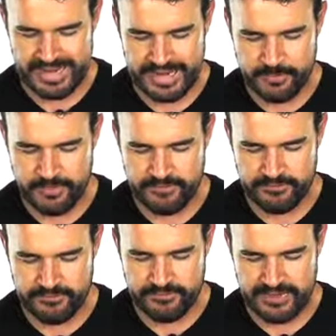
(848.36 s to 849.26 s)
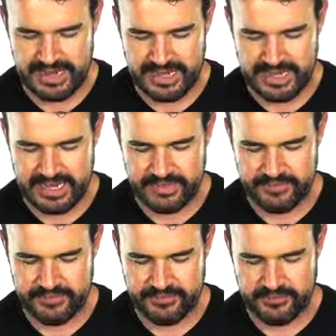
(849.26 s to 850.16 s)
number
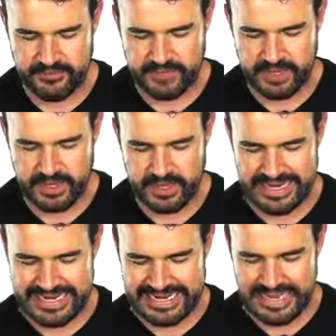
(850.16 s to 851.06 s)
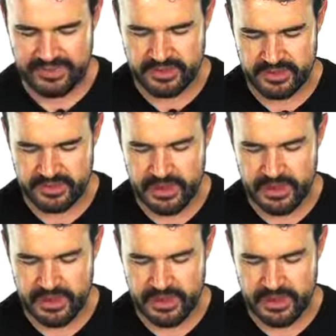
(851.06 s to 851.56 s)
5, enlace.